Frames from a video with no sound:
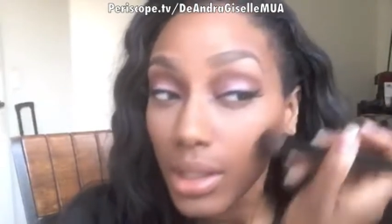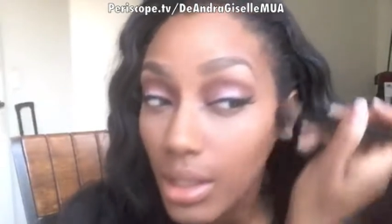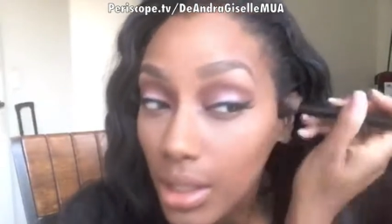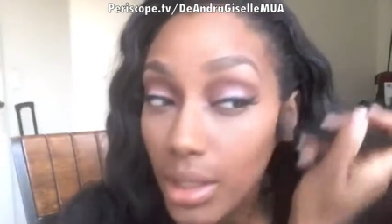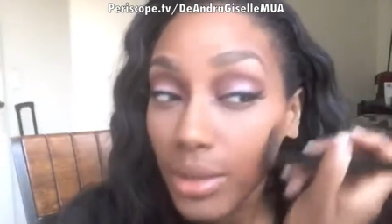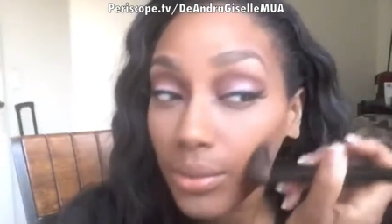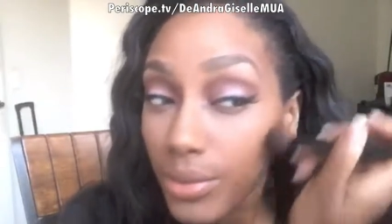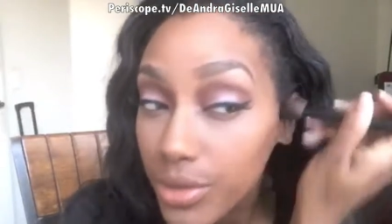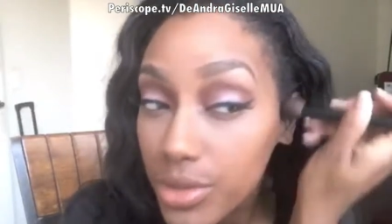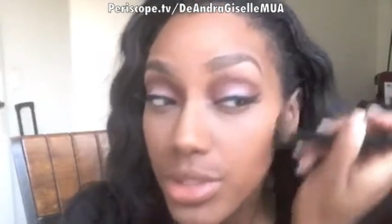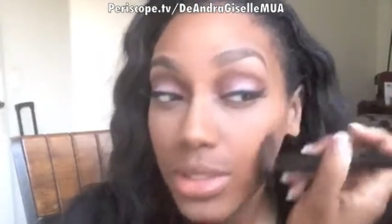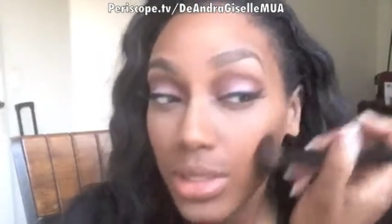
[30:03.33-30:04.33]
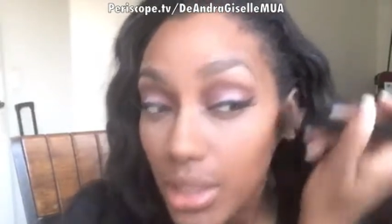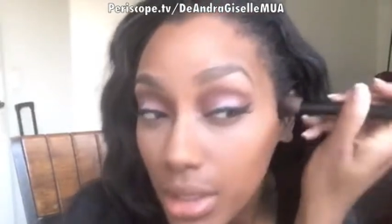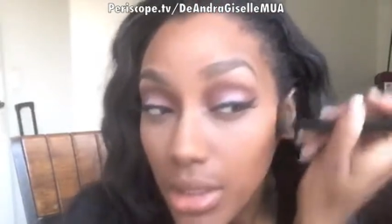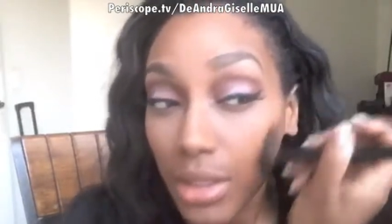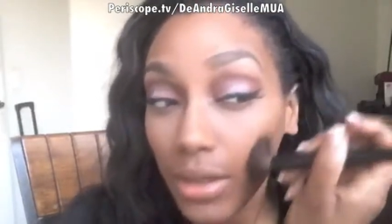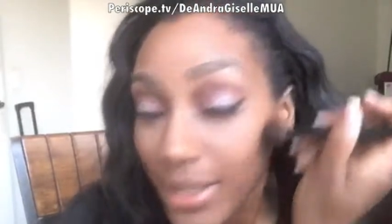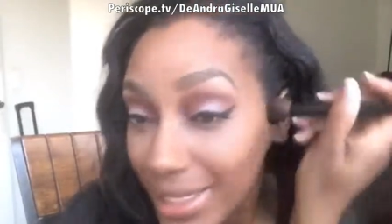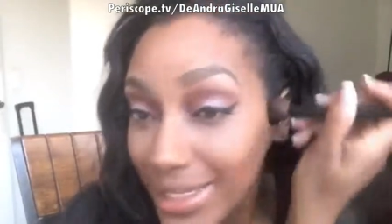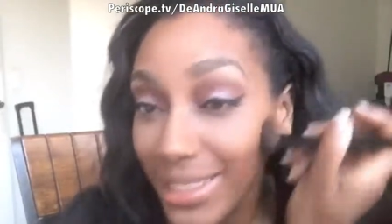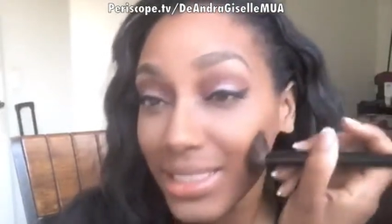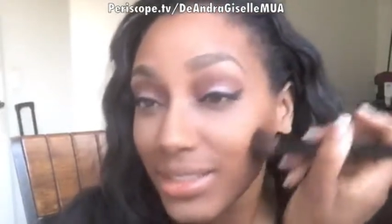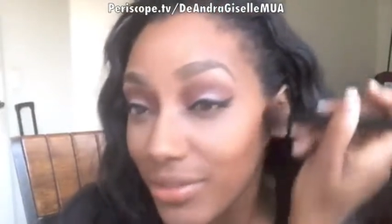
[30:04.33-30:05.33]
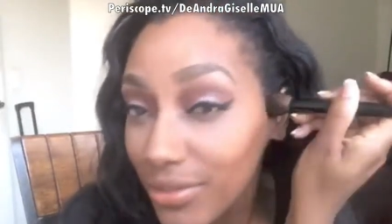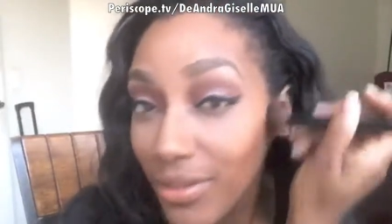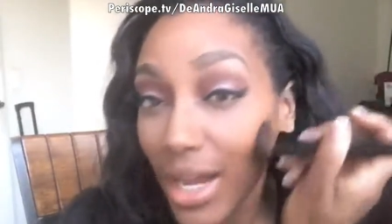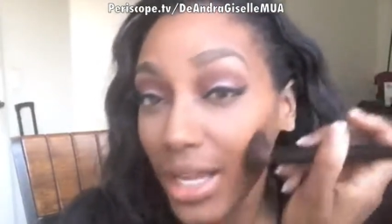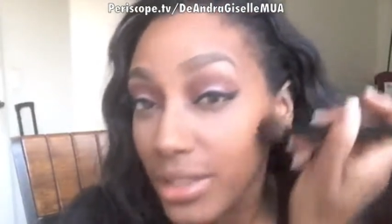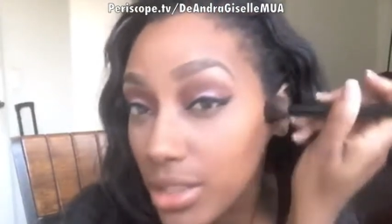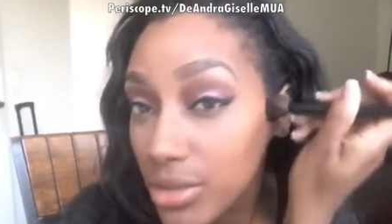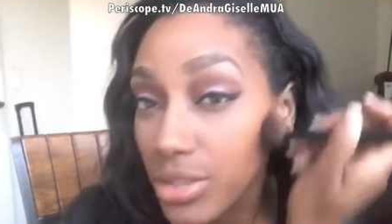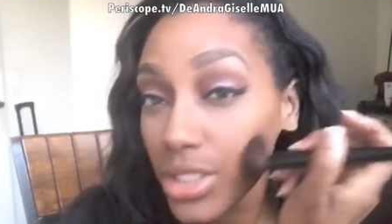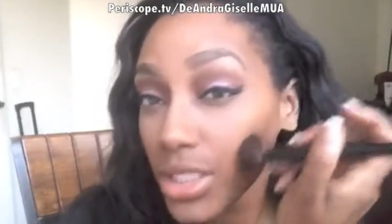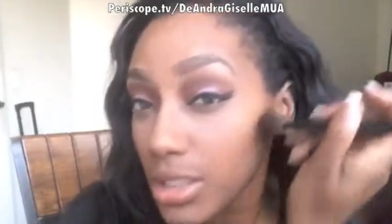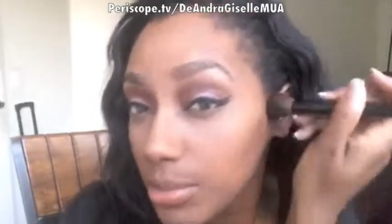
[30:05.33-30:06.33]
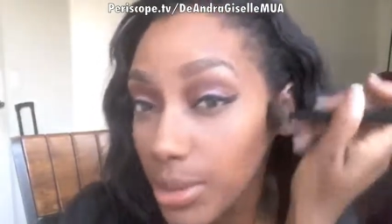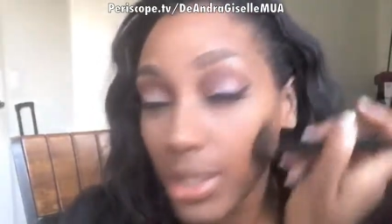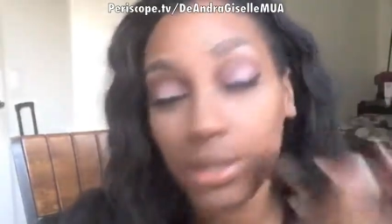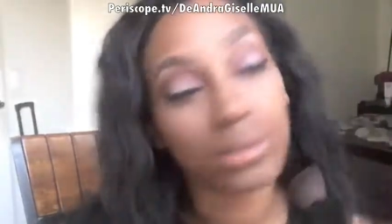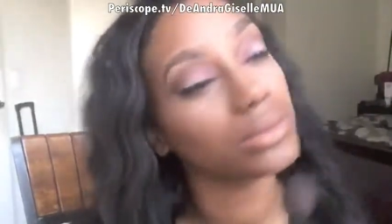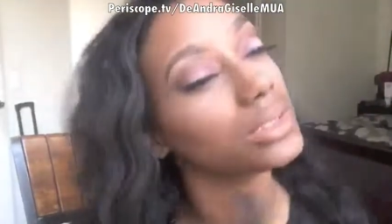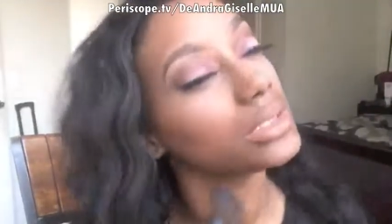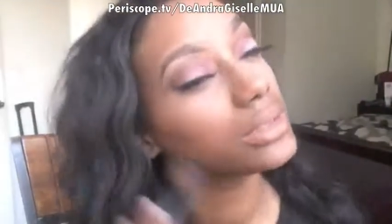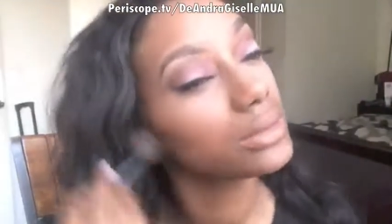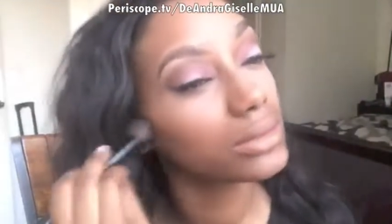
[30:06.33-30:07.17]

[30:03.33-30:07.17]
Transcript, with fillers: And we're just going to go ahead and define those cheekbones.